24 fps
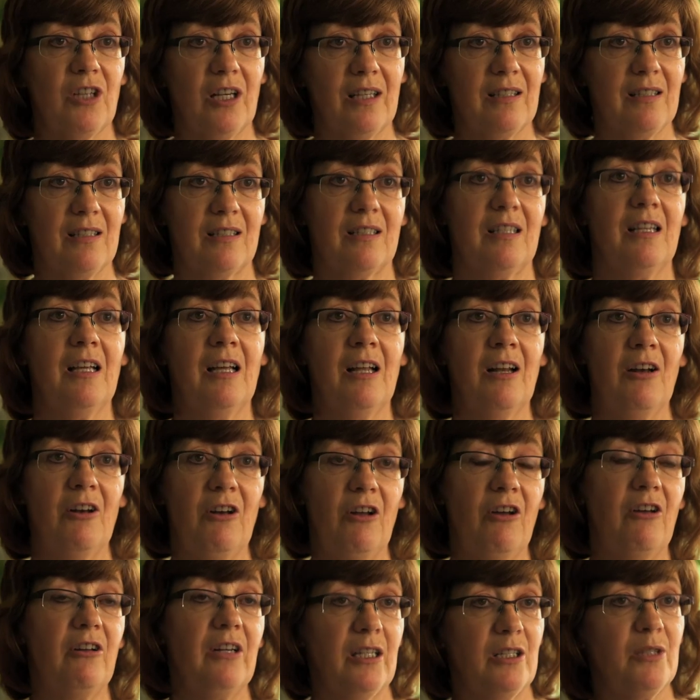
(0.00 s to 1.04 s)
just
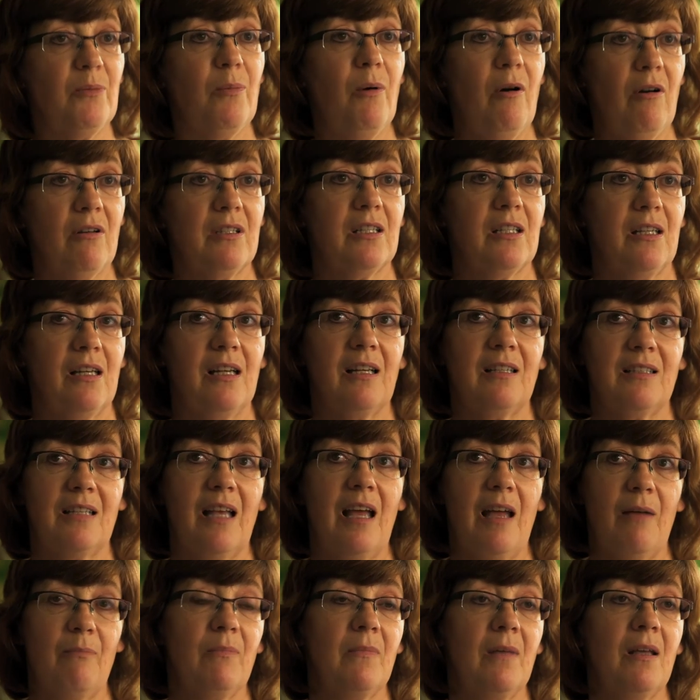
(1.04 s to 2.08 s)
learning to pass an
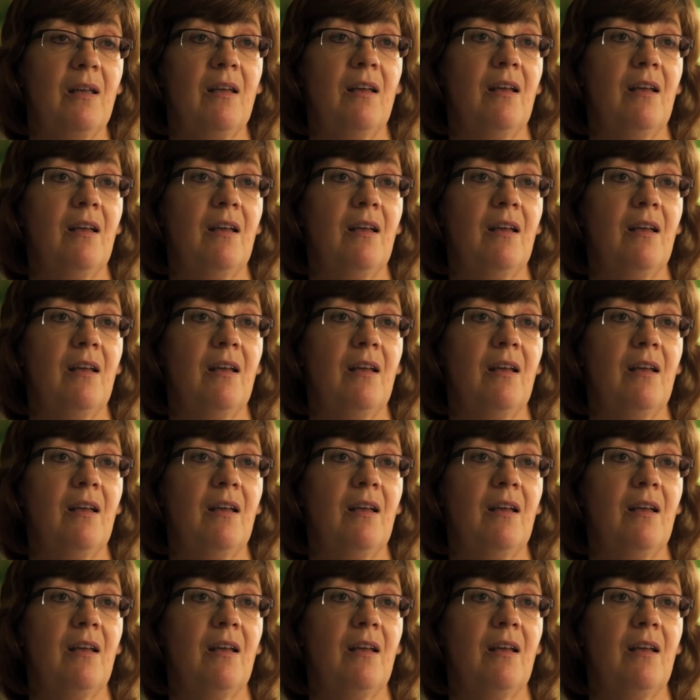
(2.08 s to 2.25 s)
exam.